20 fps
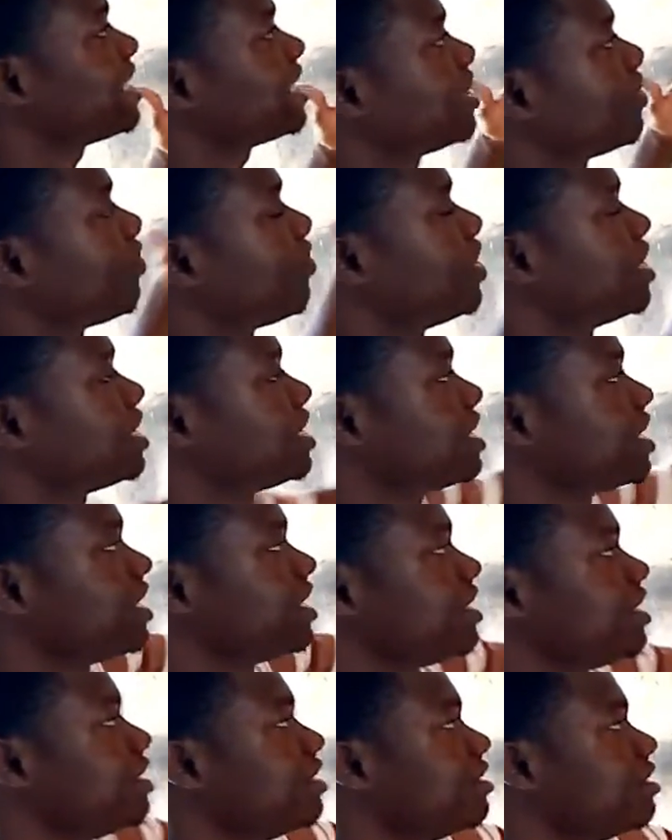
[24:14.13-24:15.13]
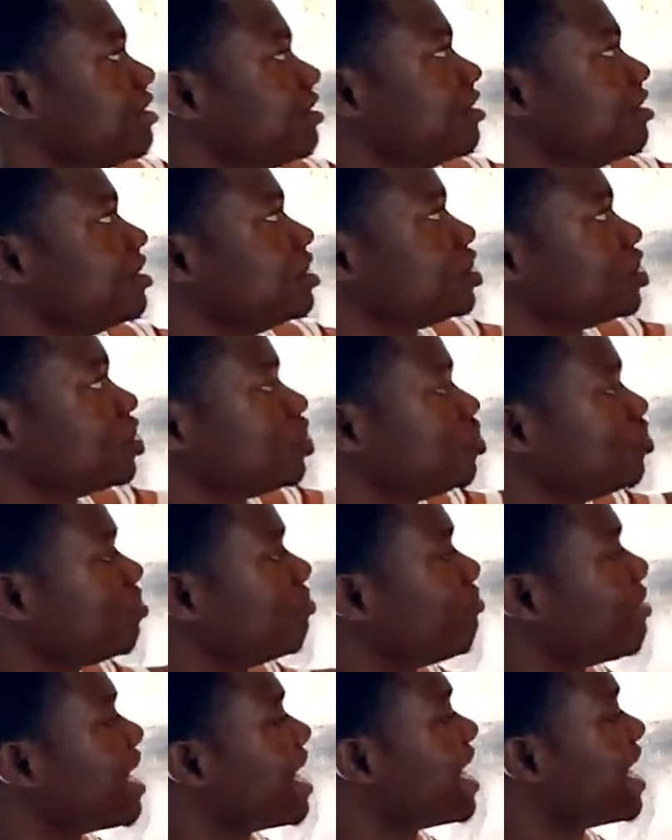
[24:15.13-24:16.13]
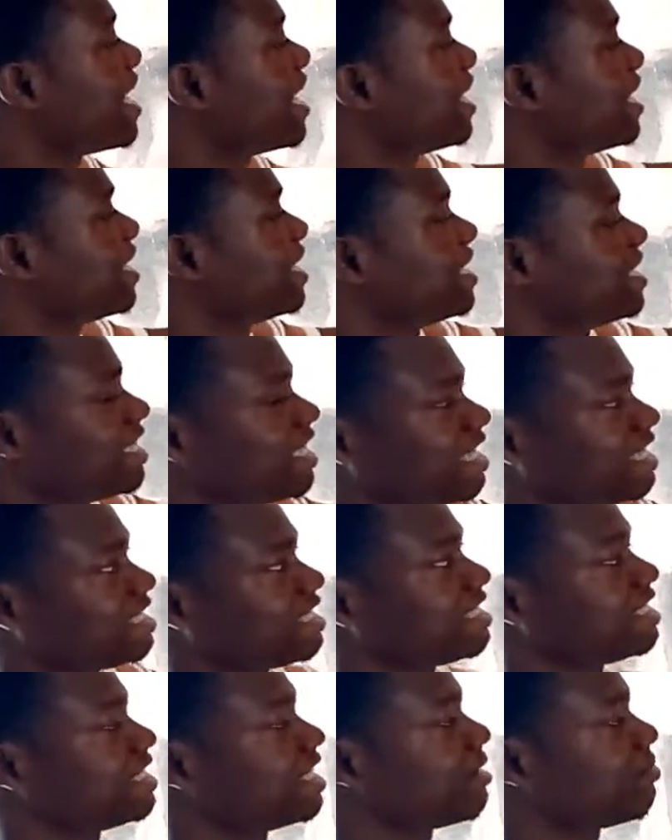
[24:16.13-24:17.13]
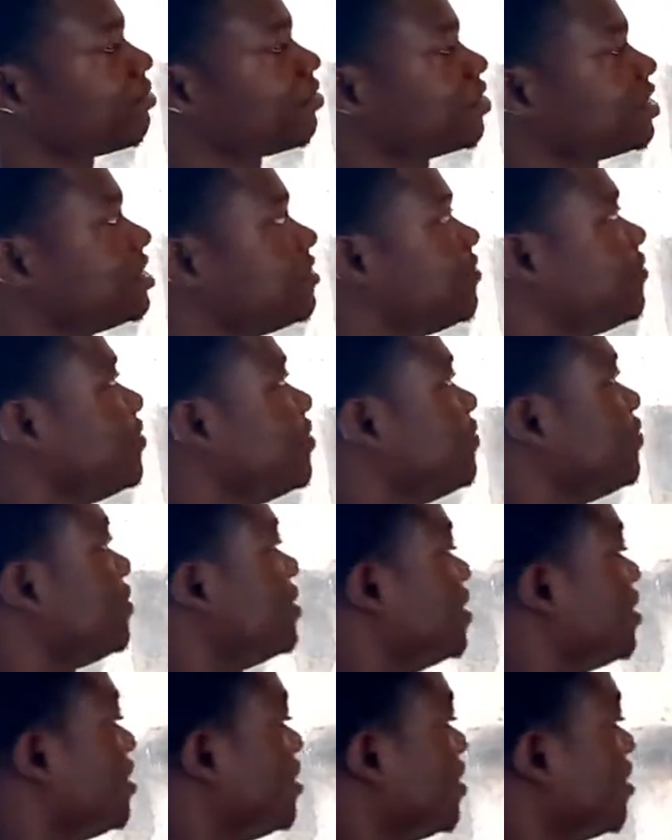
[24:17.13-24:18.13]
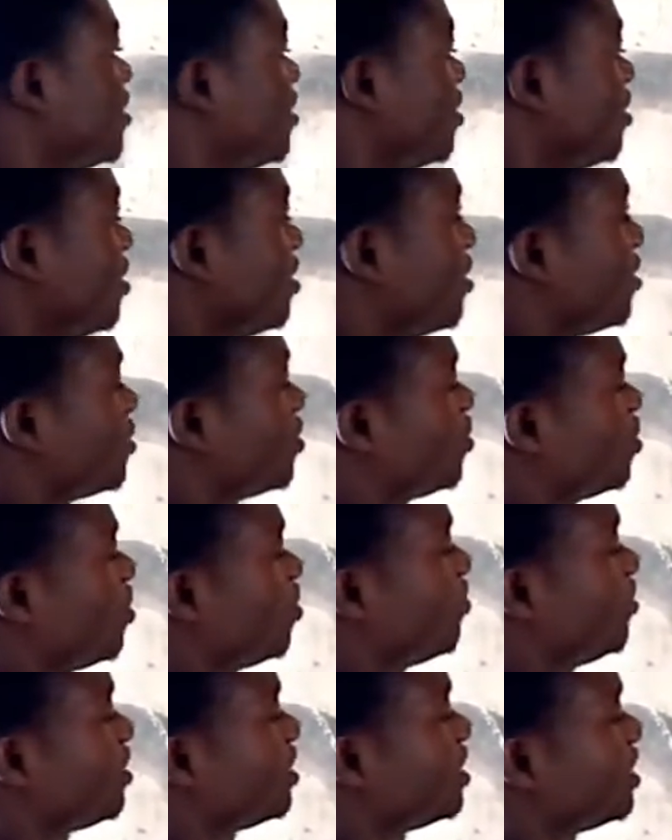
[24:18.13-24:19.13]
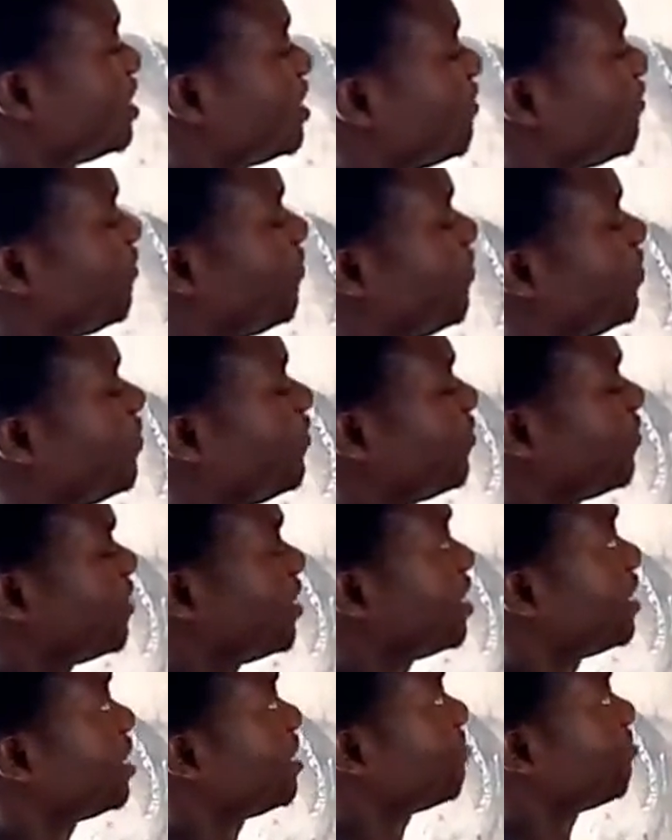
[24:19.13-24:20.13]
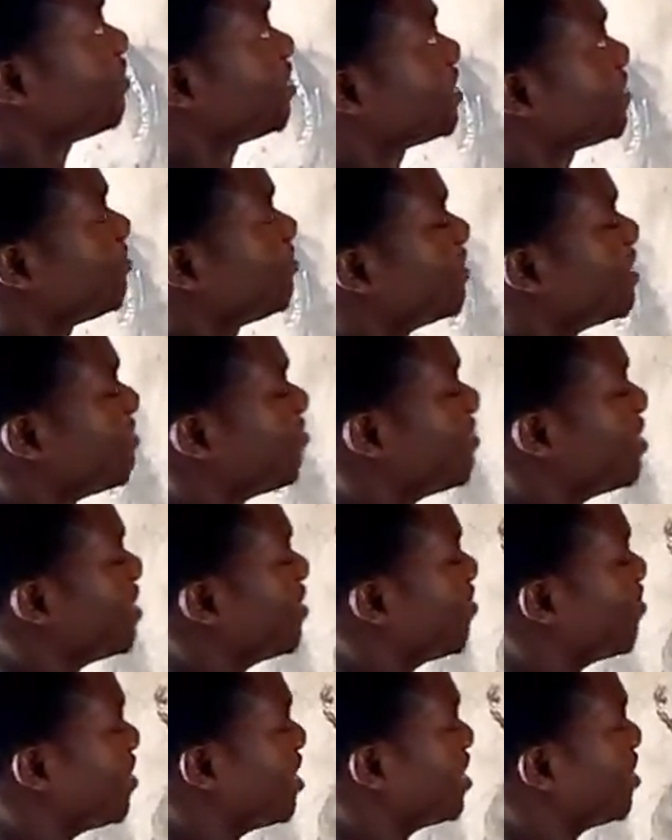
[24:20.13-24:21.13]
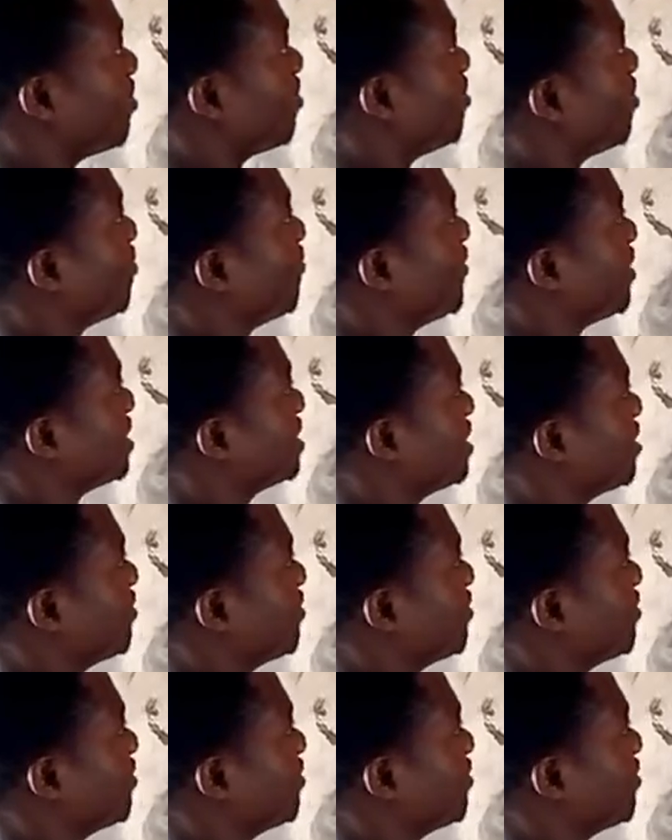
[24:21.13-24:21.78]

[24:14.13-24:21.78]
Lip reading: the equation 2 by the LCM, which is 15. So we say 15 multiplied by 1 over